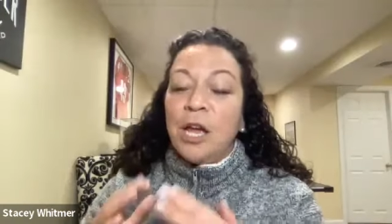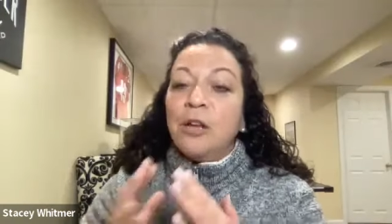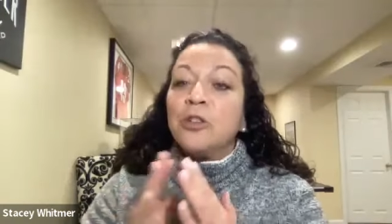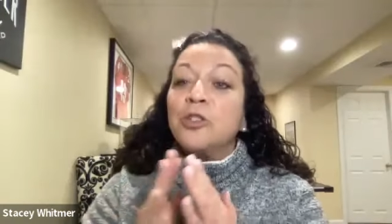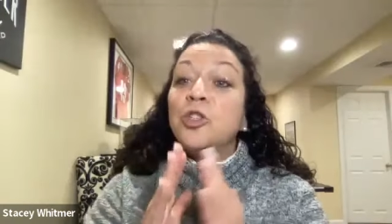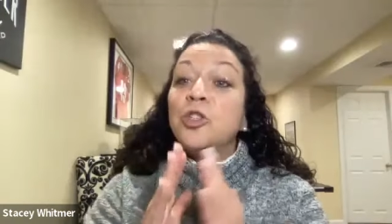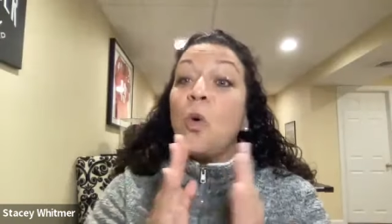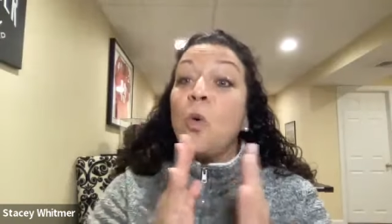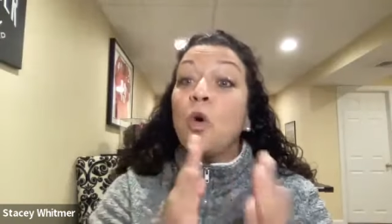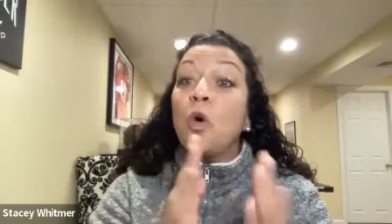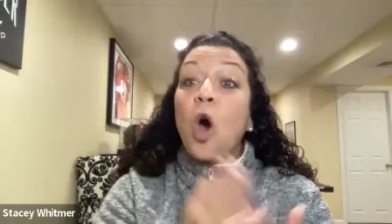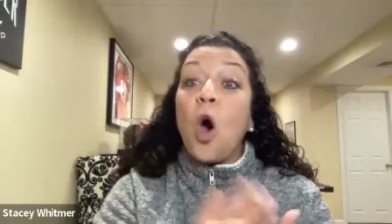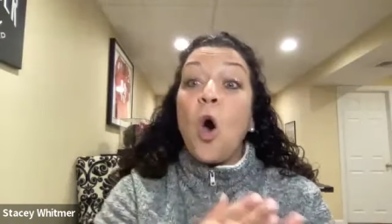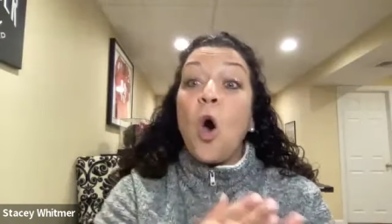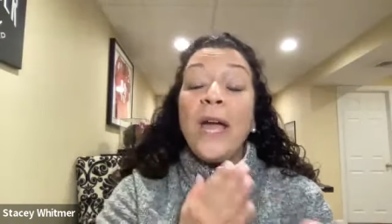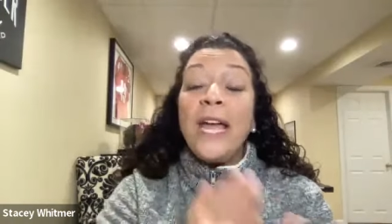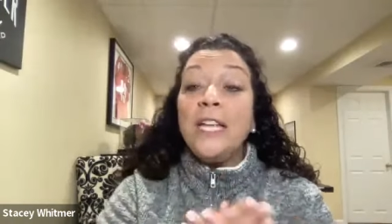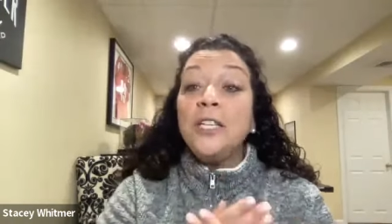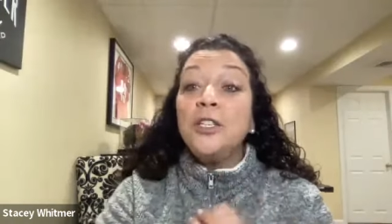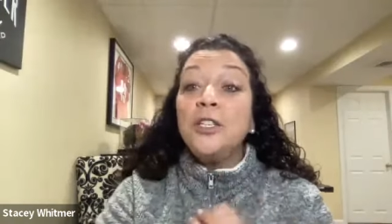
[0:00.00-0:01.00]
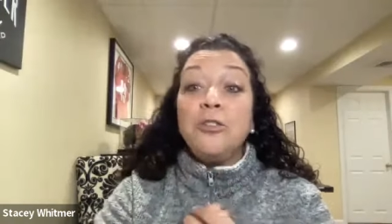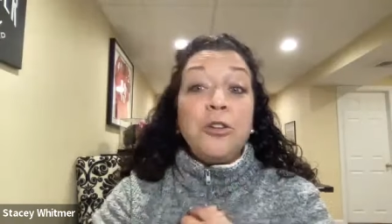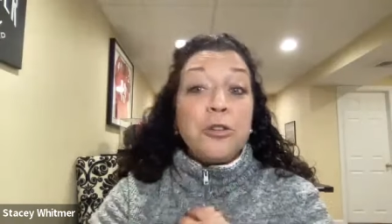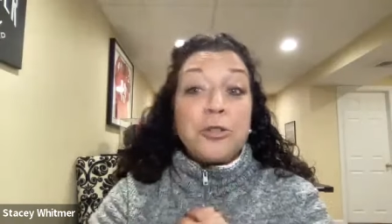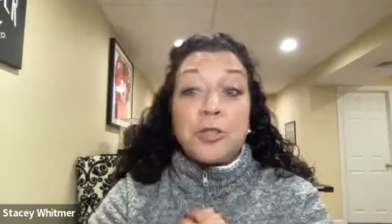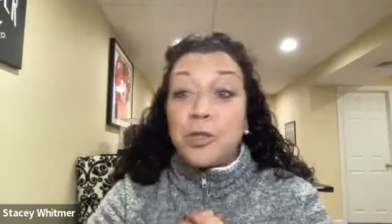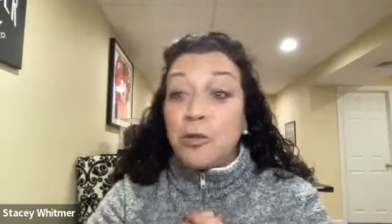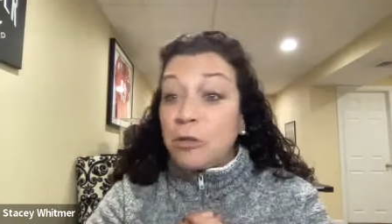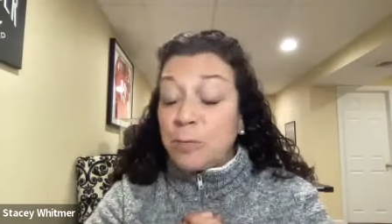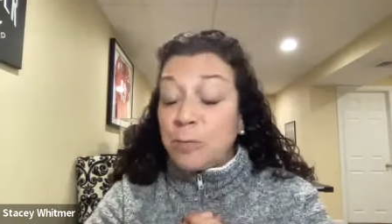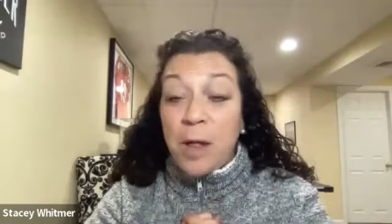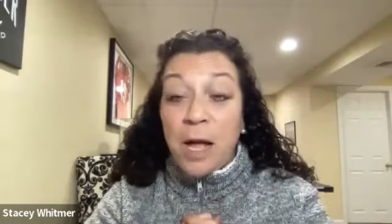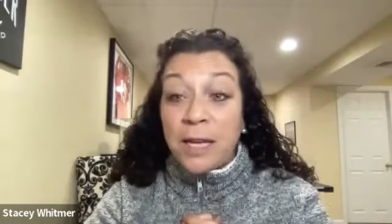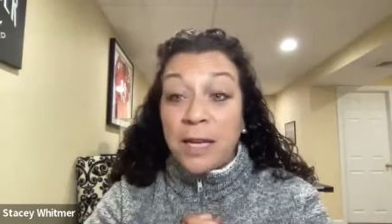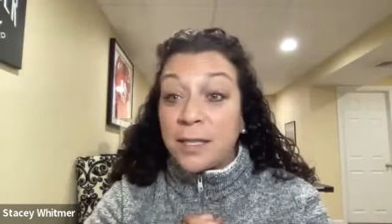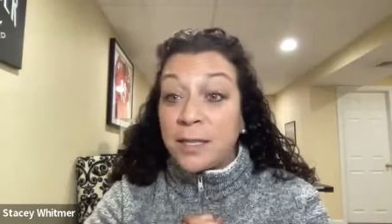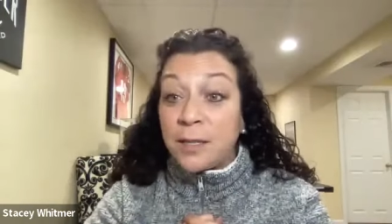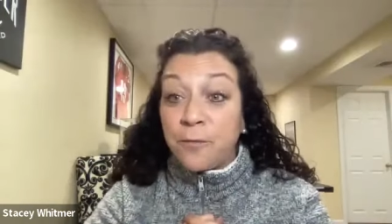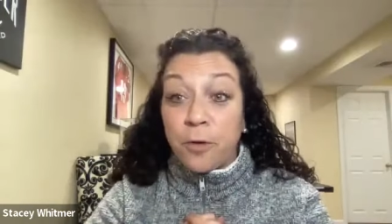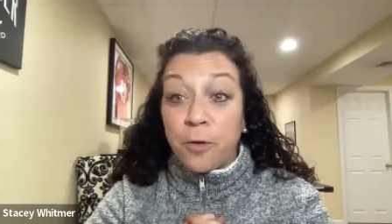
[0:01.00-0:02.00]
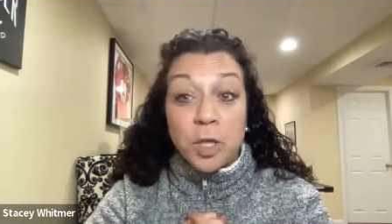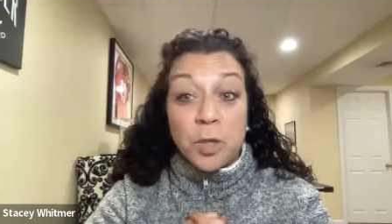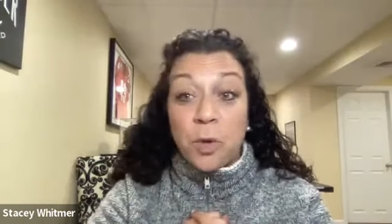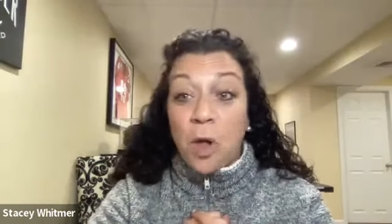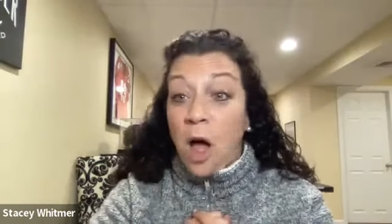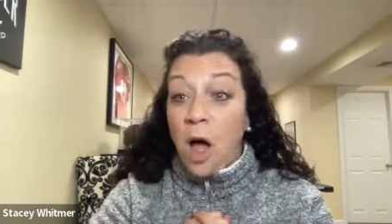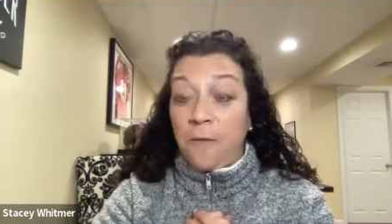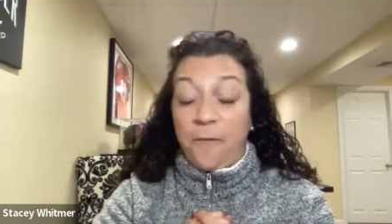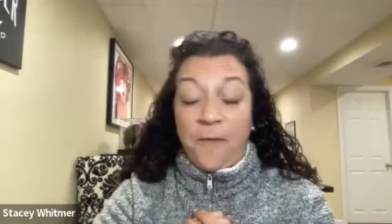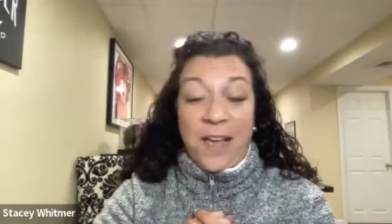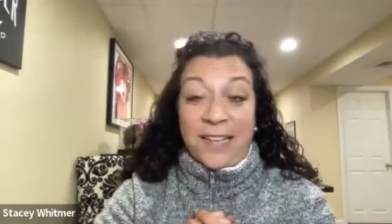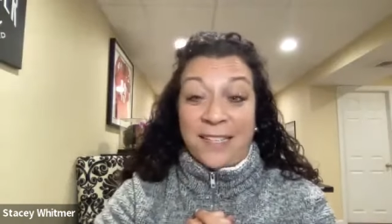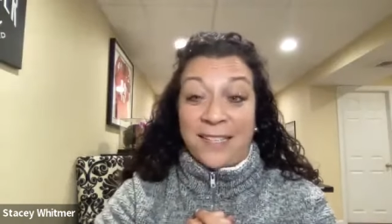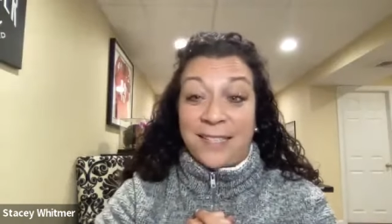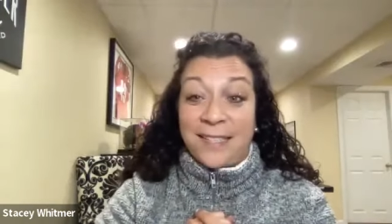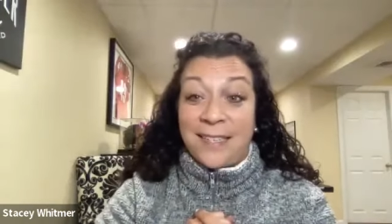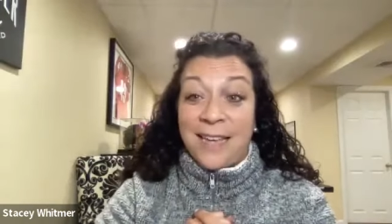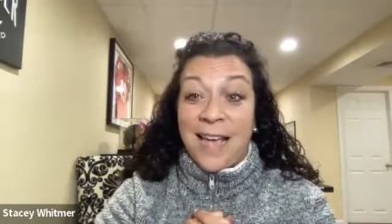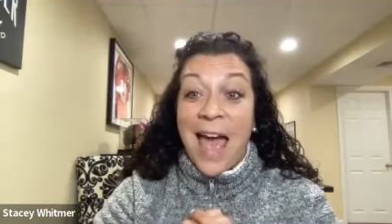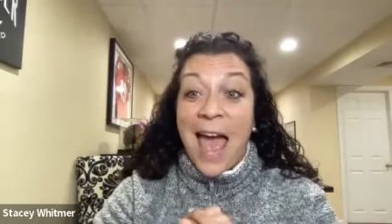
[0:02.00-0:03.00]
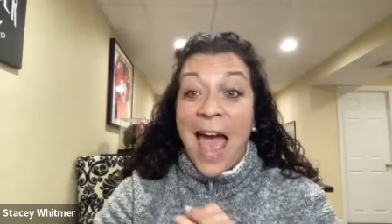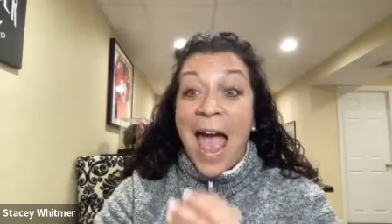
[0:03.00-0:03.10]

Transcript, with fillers: So go into your Juice Plus virtual office